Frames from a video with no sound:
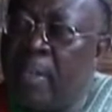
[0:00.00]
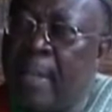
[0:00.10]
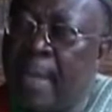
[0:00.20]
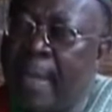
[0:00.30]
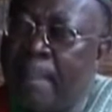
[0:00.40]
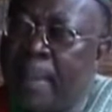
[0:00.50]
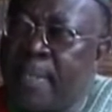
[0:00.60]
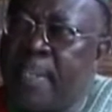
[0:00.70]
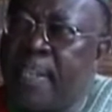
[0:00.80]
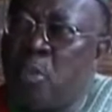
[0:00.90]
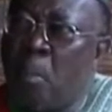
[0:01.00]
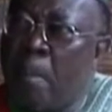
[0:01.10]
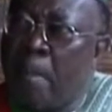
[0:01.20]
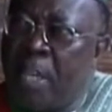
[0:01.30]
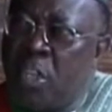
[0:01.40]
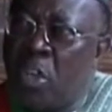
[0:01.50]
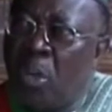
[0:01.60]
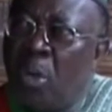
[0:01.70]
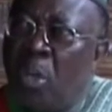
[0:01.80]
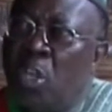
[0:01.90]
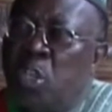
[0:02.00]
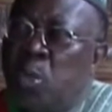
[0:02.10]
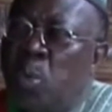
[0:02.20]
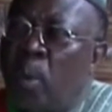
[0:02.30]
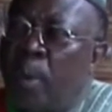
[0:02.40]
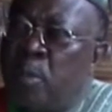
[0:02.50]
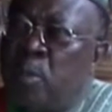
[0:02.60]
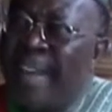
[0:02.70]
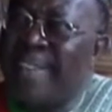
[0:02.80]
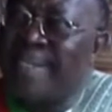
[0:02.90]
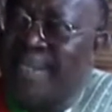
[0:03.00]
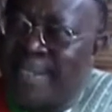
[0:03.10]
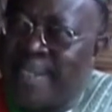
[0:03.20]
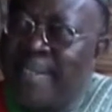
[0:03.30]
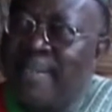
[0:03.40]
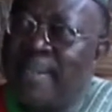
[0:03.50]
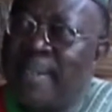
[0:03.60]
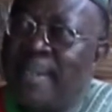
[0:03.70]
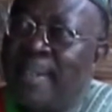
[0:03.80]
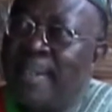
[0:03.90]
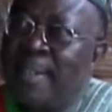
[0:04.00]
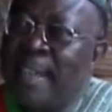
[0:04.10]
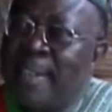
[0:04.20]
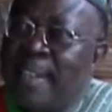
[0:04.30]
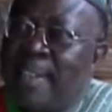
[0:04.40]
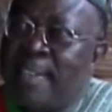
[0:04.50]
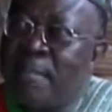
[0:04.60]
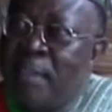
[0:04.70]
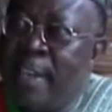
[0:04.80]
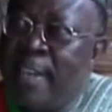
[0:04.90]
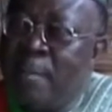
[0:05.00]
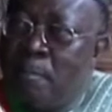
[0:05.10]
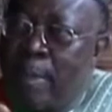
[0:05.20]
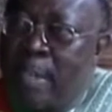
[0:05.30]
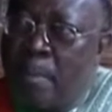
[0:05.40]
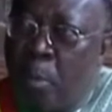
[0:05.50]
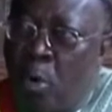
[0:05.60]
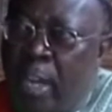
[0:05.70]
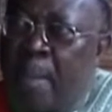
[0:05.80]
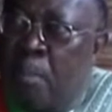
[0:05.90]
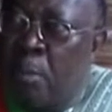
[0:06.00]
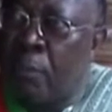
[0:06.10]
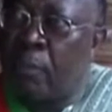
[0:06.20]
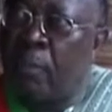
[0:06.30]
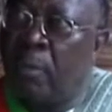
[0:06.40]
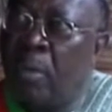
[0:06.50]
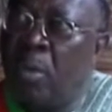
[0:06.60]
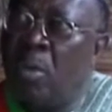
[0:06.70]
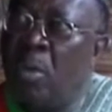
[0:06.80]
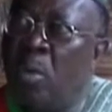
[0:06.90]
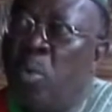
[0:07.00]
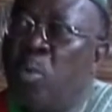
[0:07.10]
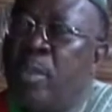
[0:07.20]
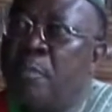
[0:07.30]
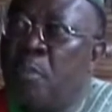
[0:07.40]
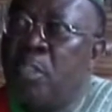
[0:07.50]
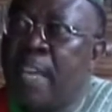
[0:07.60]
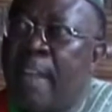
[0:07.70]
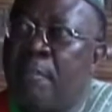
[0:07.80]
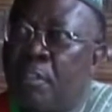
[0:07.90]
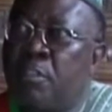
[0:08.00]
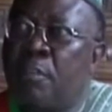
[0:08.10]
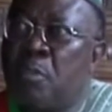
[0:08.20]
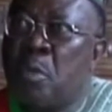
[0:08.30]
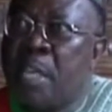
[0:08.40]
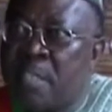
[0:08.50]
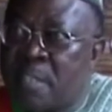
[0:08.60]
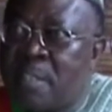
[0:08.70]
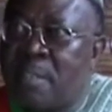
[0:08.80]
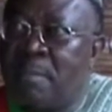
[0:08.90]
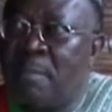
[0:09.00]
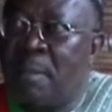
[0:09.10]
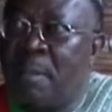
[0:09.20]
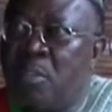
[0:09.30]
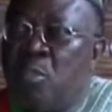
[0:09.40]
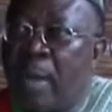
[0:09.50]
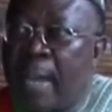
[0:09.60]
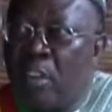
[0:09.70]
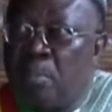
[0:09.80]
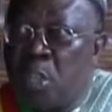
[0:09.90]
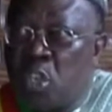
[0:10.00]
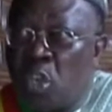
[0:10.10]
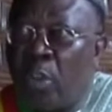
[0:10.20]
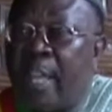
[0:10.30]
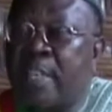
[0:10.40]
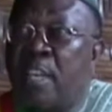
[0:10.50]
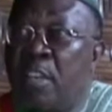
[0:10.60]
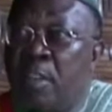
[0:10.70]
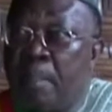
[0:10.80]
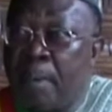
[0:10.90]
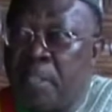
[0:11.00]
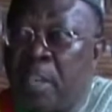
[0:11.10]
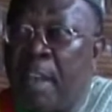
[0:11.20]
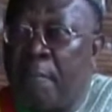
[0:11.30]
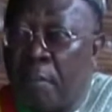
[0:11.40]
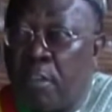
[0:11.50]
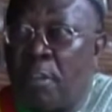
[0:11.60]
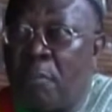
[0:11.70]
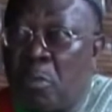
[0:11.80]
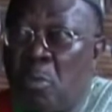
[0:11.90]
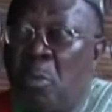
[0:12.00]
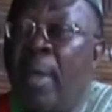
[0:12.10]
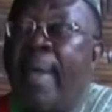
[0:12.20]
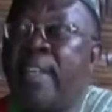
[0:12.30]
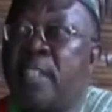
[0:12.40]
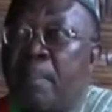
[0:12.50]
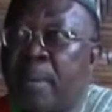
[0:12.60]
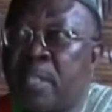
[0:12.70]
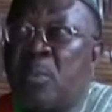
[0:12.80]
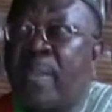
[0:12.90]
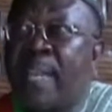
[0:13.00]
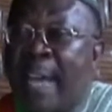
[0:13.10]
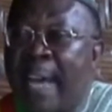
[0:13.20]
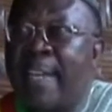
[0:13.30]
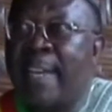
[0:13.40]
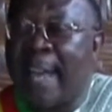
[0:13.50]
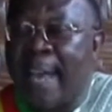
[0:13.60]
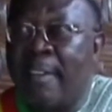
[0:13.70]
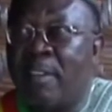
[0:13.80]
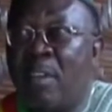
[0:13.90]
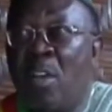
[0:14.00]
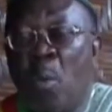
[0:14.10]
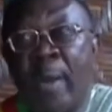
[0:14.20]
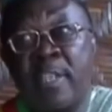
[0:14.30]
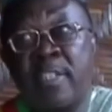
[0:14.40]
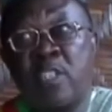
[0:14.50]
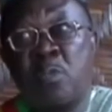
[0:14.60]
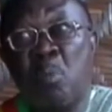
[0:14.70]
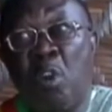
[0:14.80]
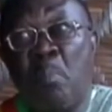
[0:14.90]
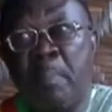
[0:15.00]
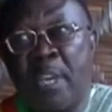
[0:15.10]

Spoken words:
the capacity to measure, to ascertain that it's in the polling booth who the voter in front of you is. You cannot be sure that the person in front of you is the person with the card in the hand, whereas a small